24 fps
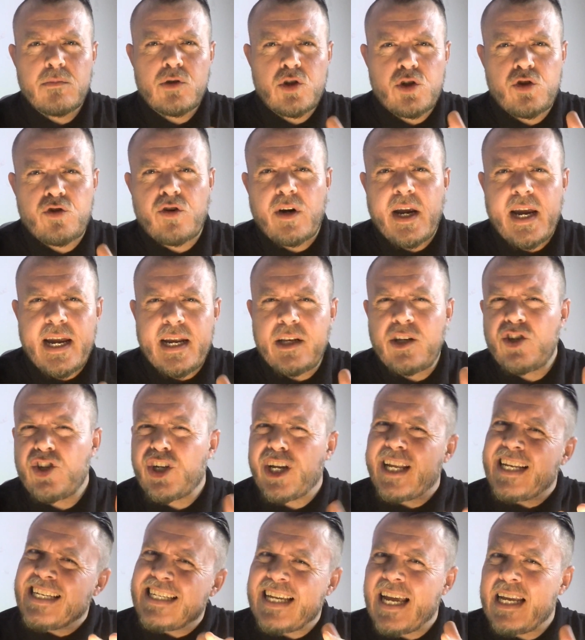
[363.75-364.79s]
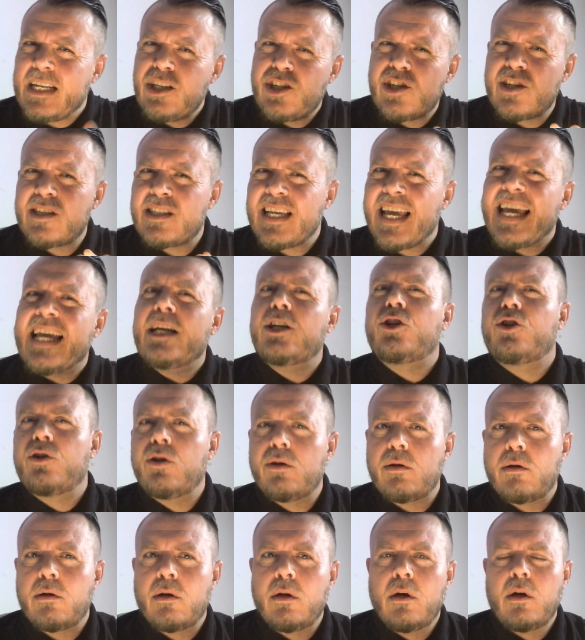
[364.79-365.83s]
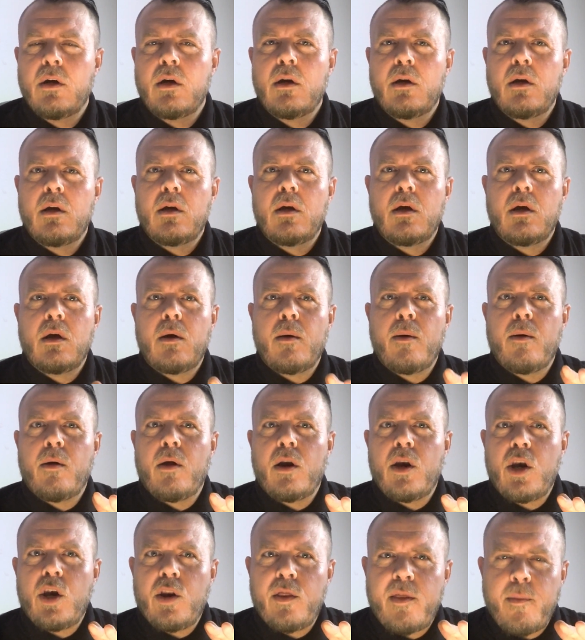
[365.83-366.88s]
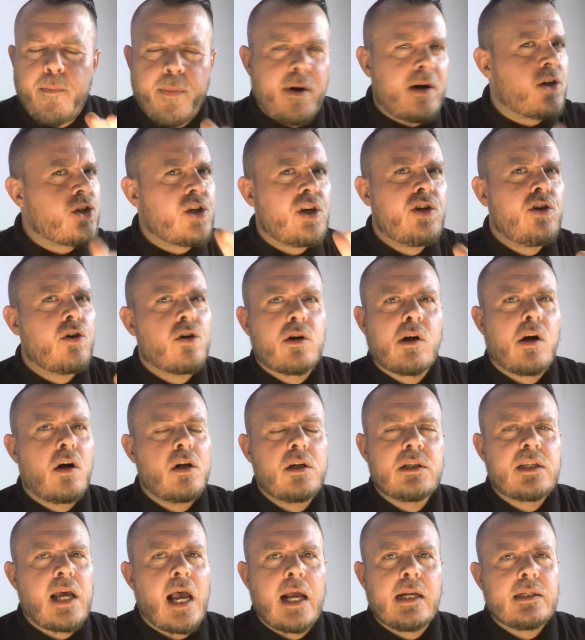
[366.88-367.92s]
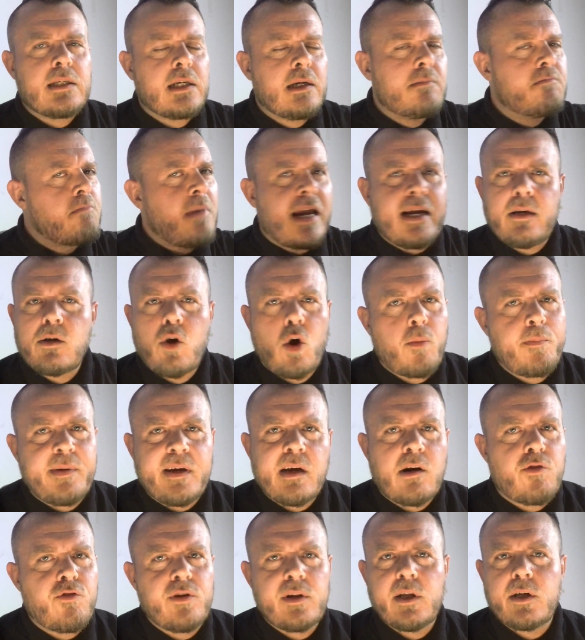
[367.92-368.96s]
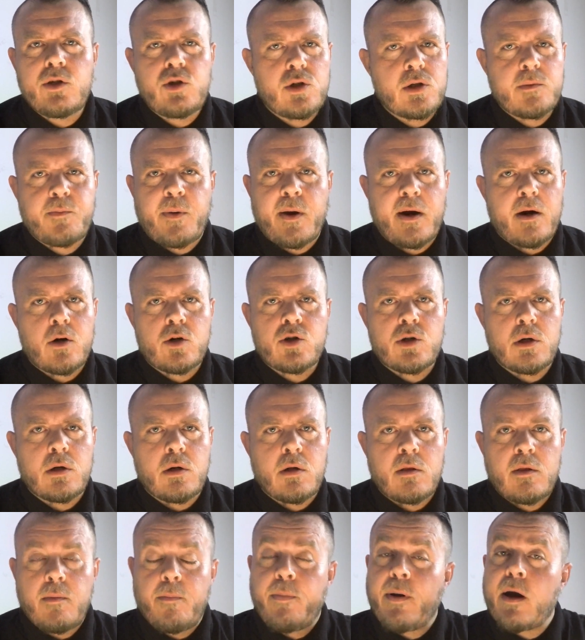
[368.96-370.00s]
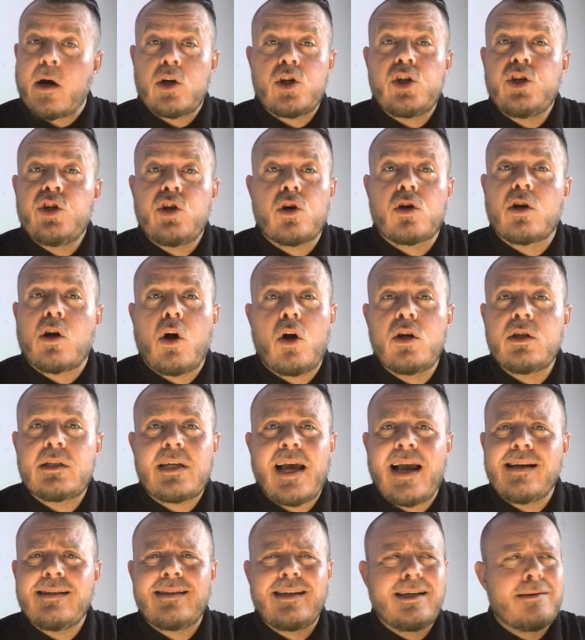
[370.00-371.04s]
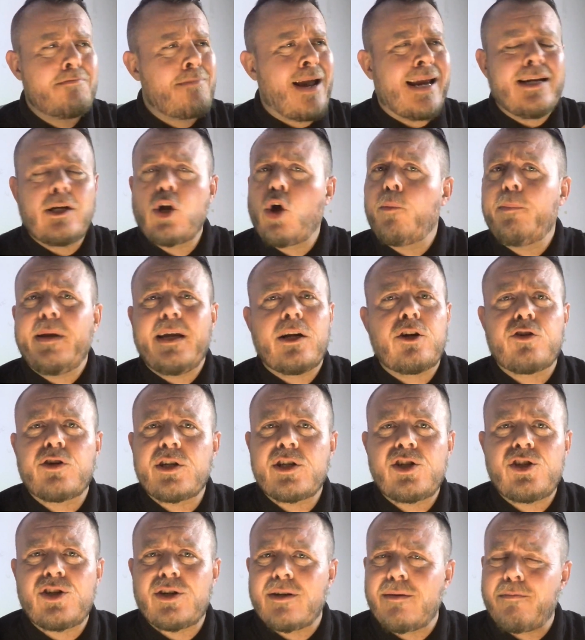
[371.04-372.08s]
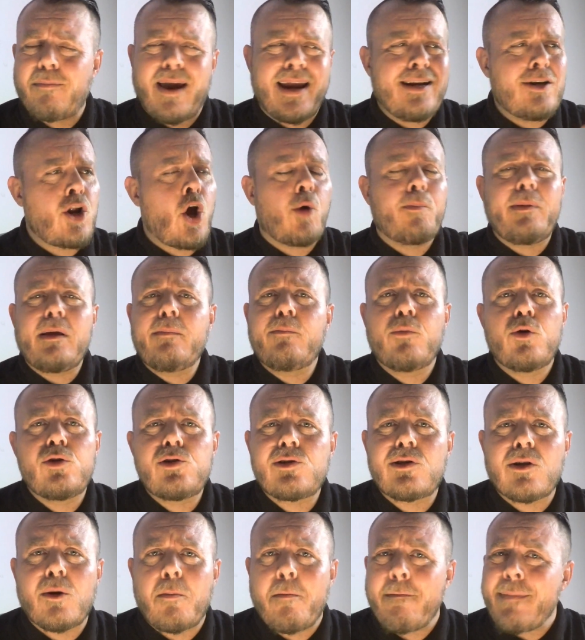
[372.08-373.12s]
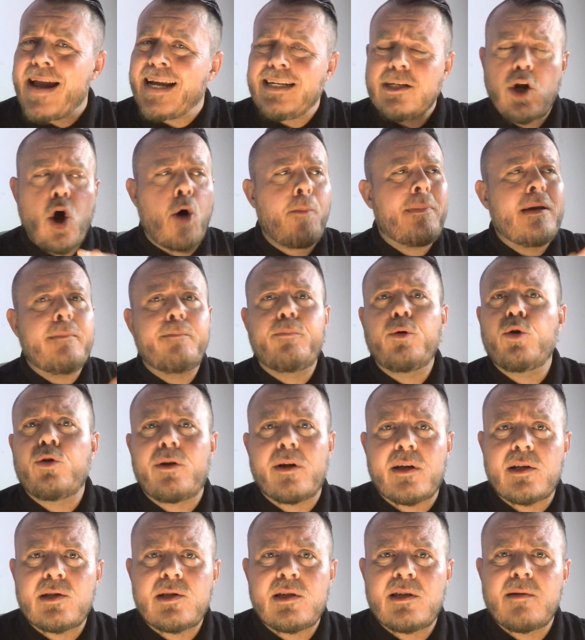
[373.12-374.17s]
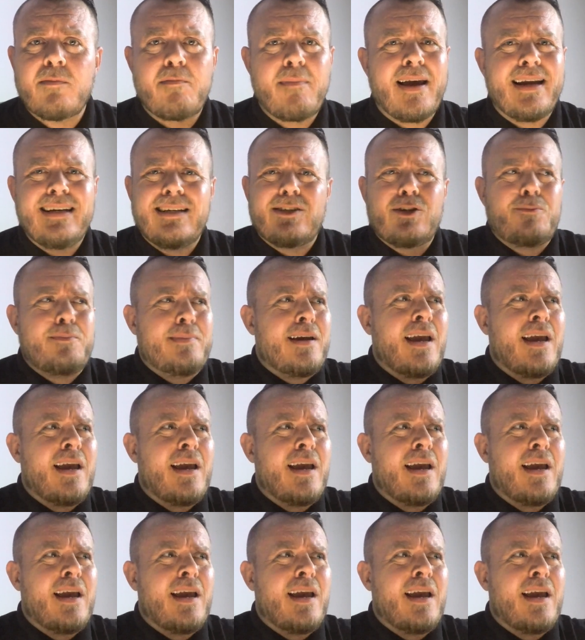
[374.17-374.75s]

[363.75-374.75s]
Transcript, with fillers: strange, contentious issue the person you're contacting might not be a religious person. The person you're contacting might not be Christian, might not be Muslim, might not be Buddhist, might be